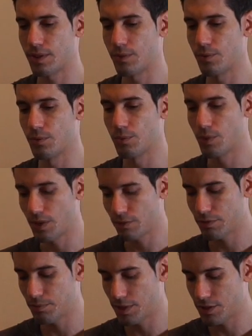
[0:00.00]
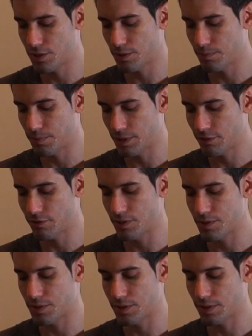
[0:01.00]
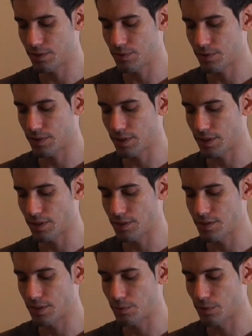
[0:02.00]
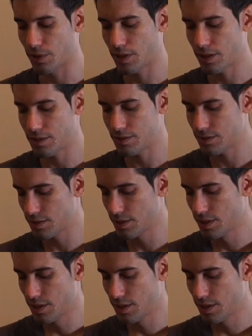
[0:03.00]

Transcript: one of the major benefits that uh, this network has